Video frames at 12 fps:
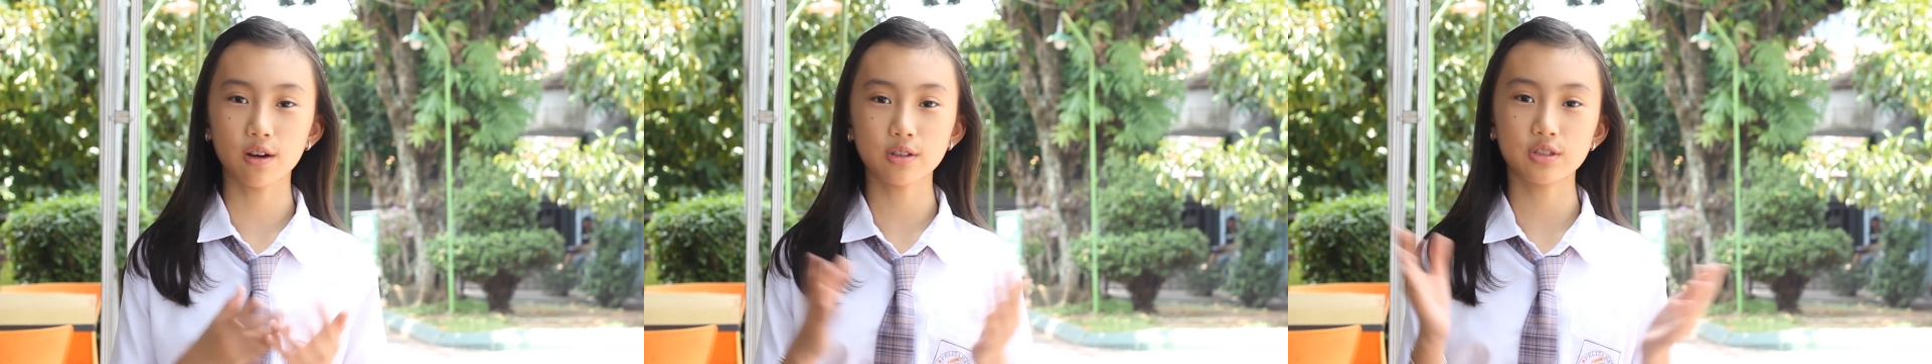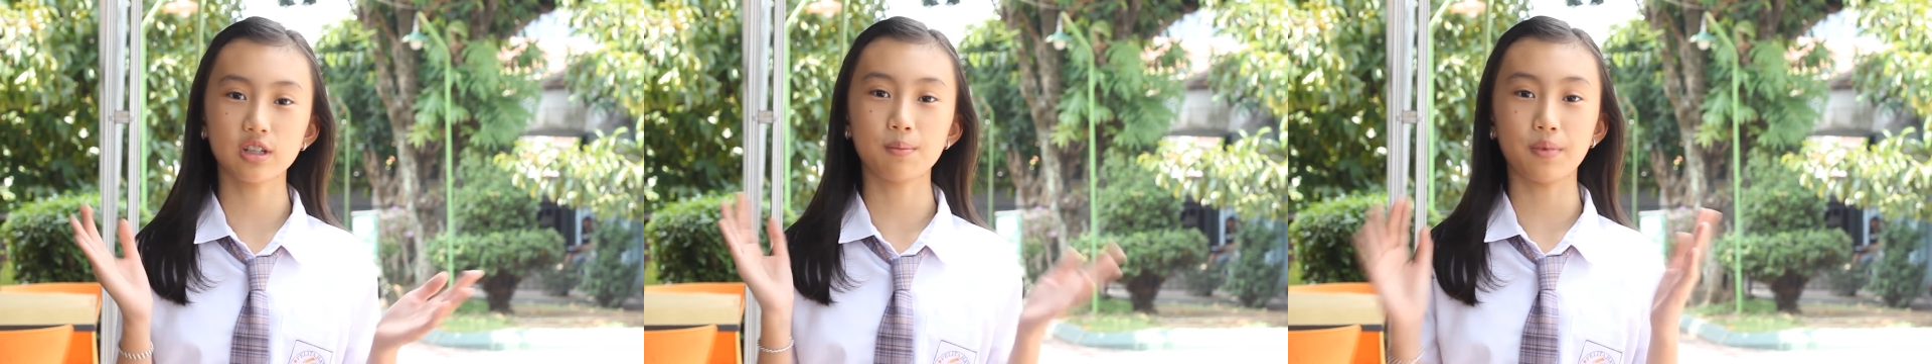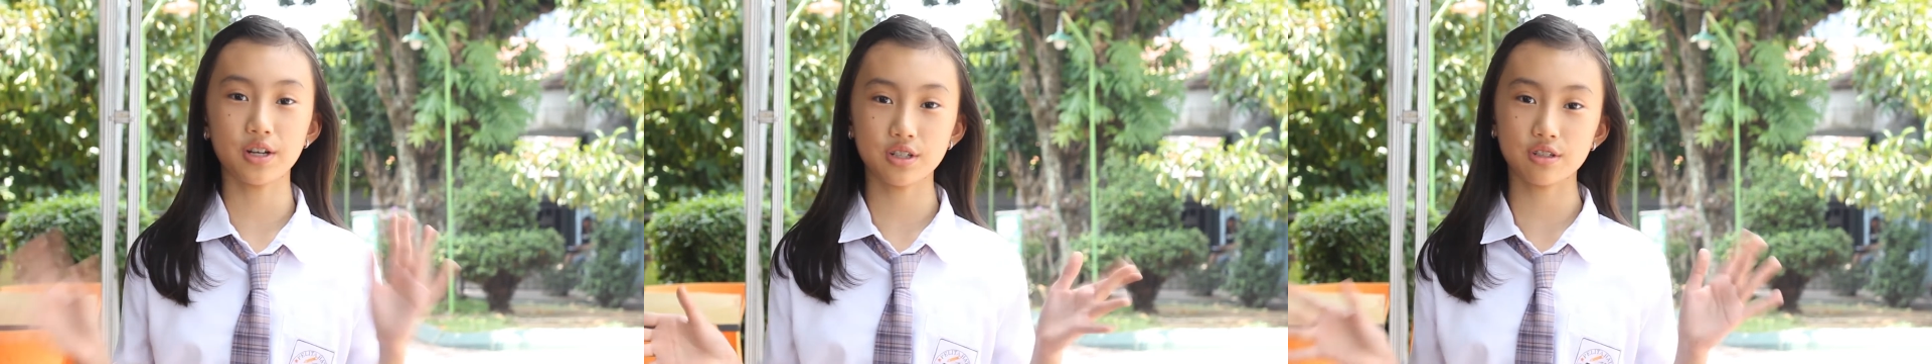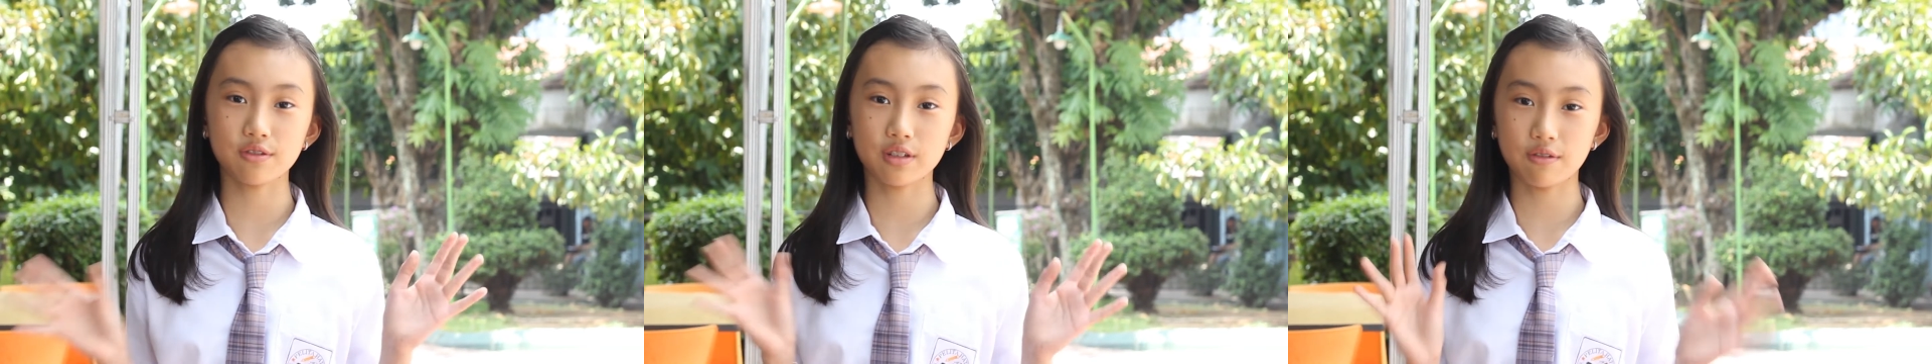go to a
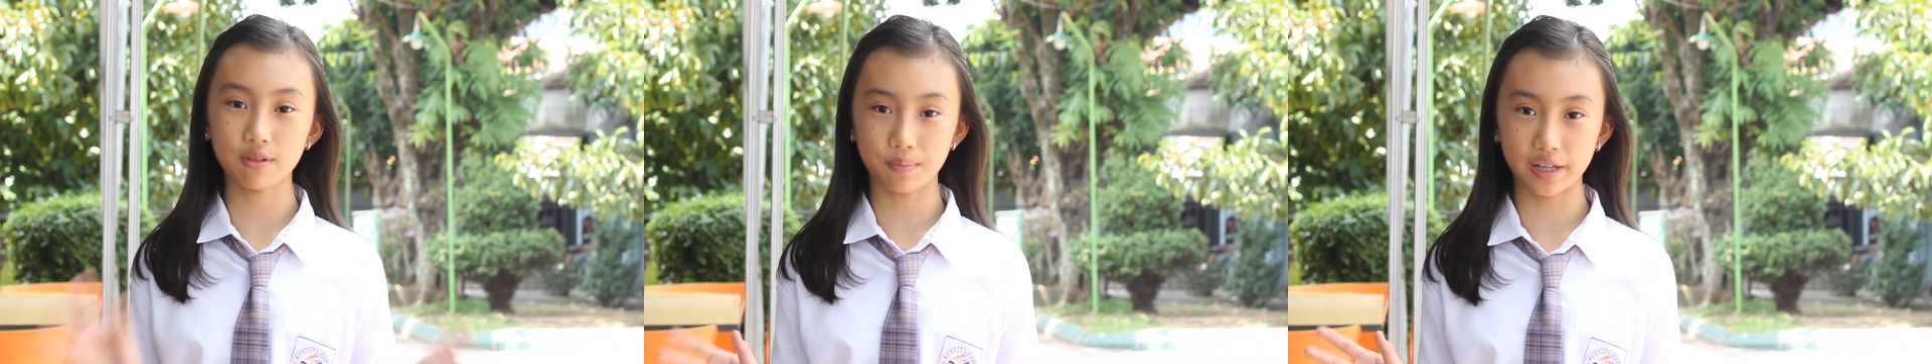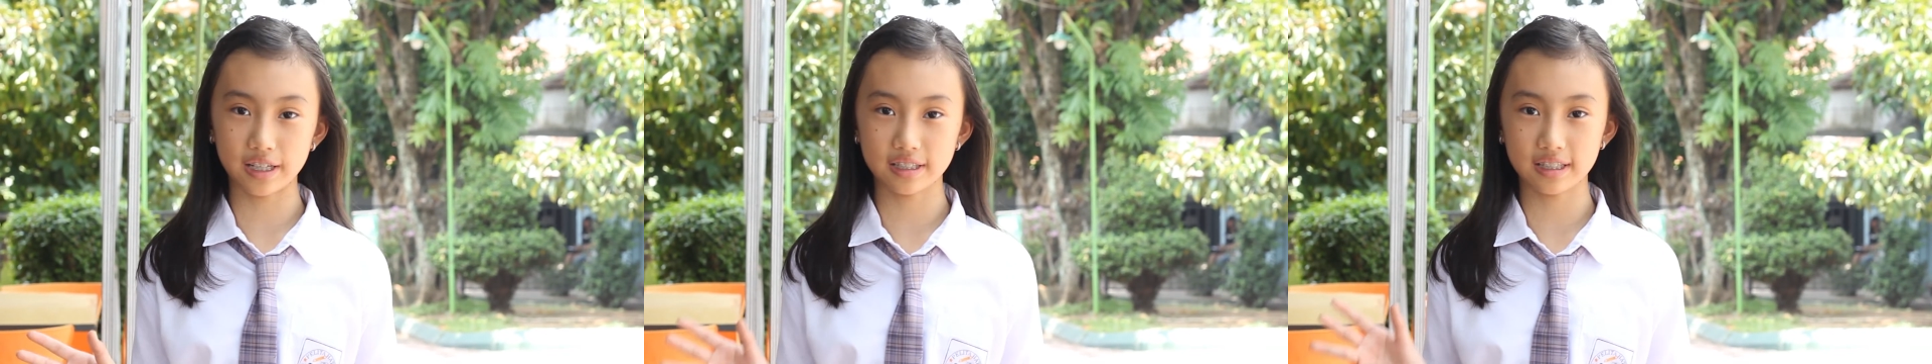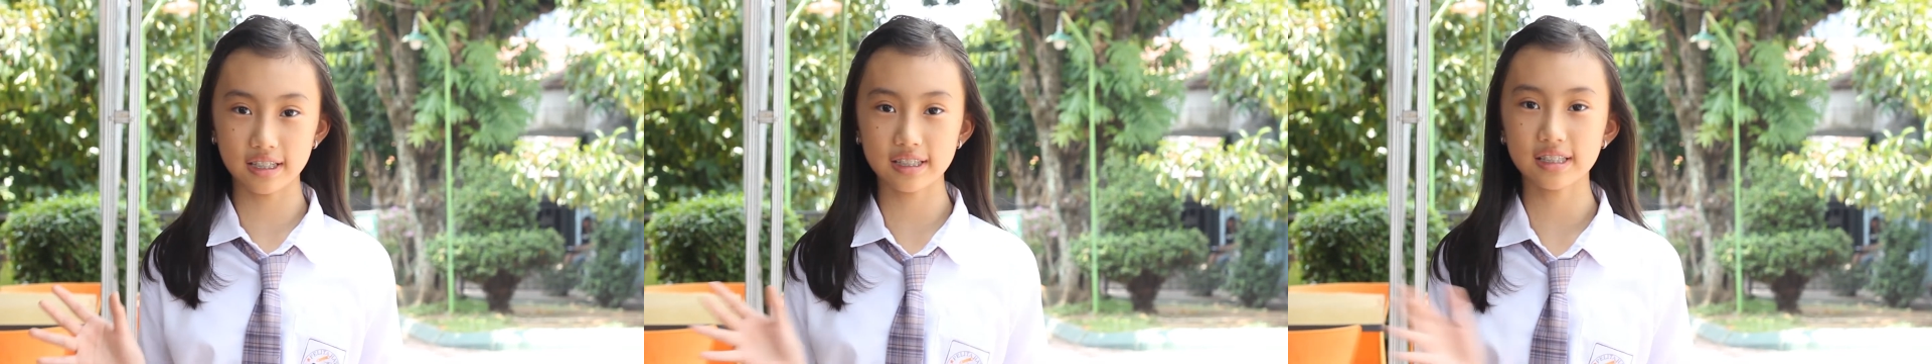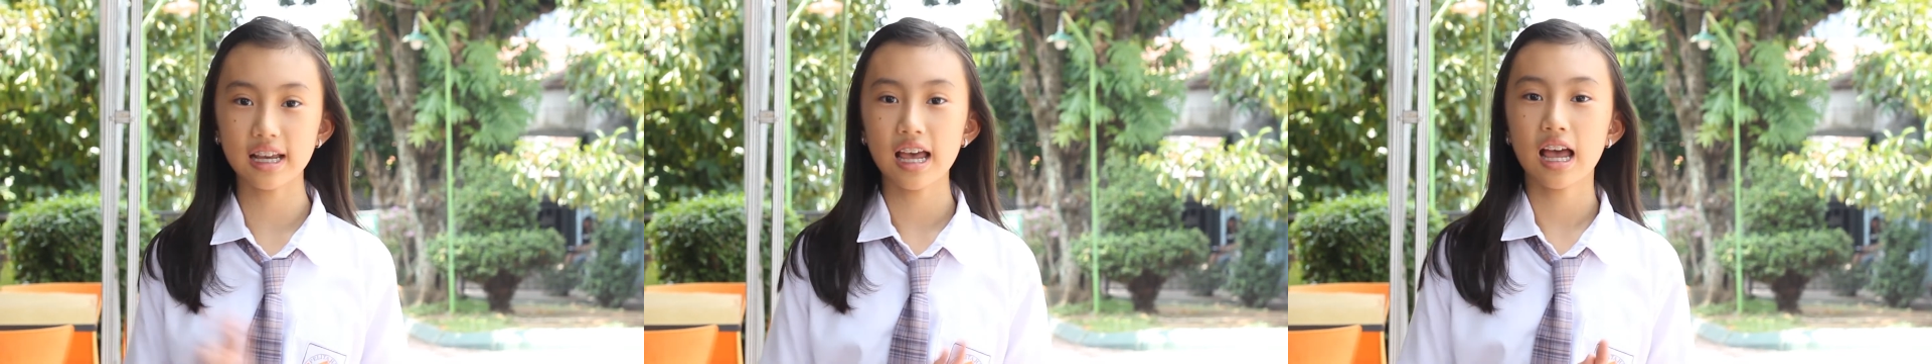bunch of different
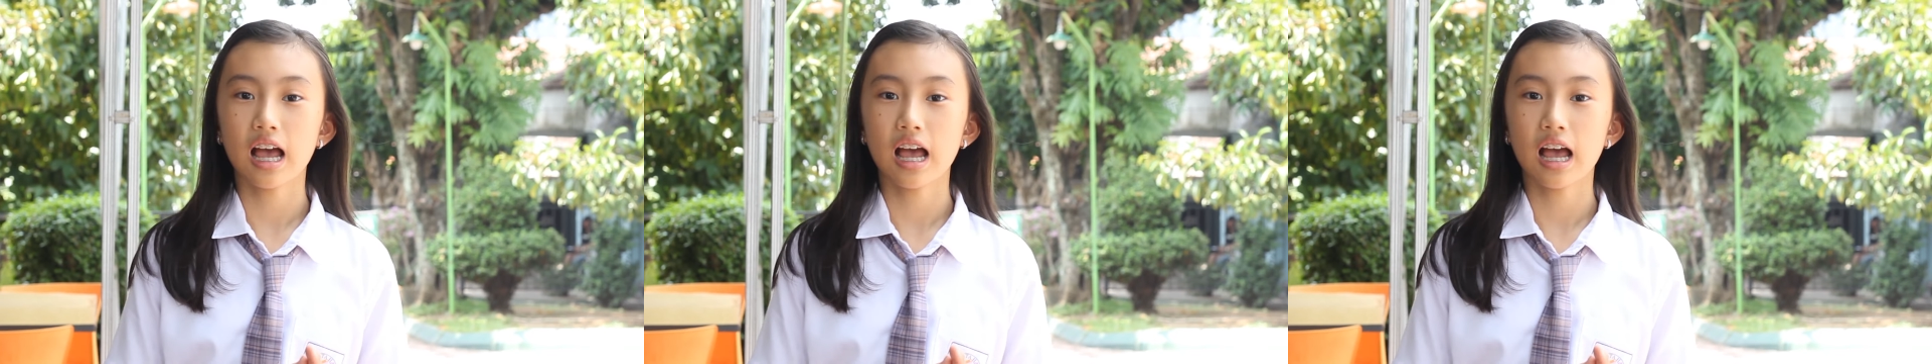places.